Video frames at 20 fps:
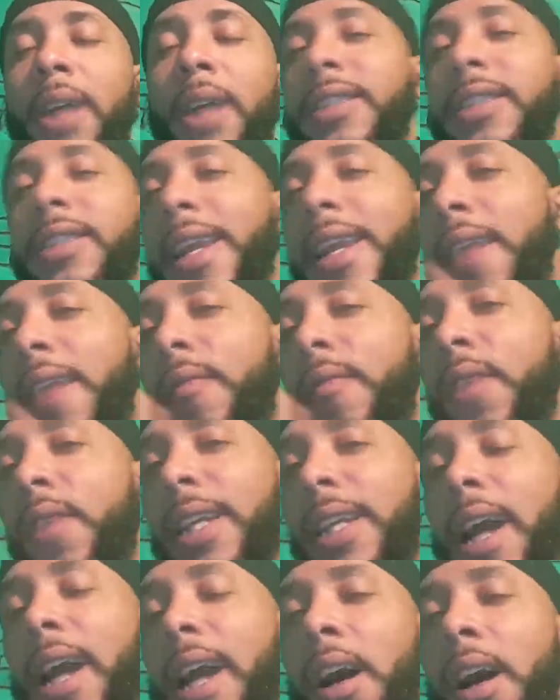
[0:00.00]
that ain't
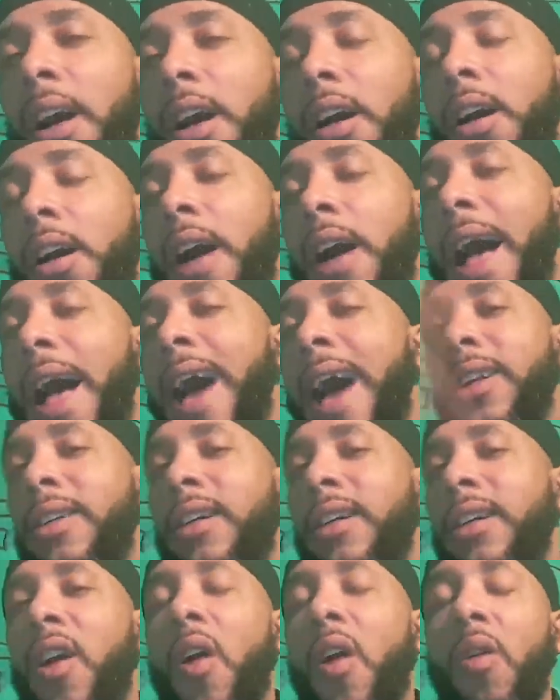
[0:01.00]
really out of
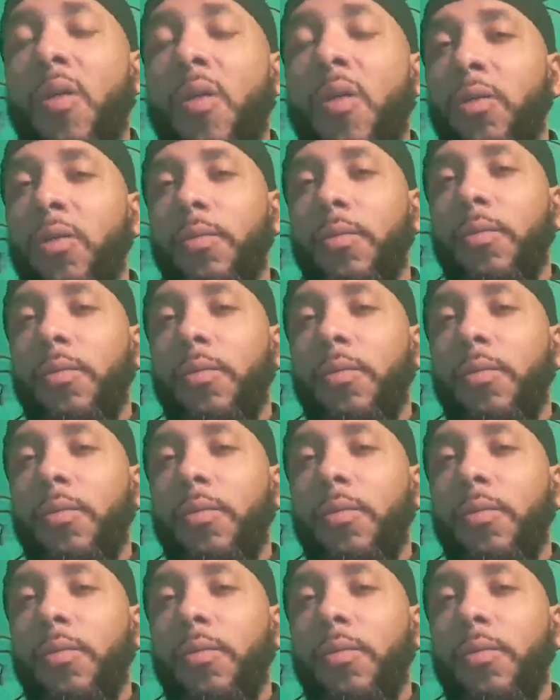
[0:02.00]
the code.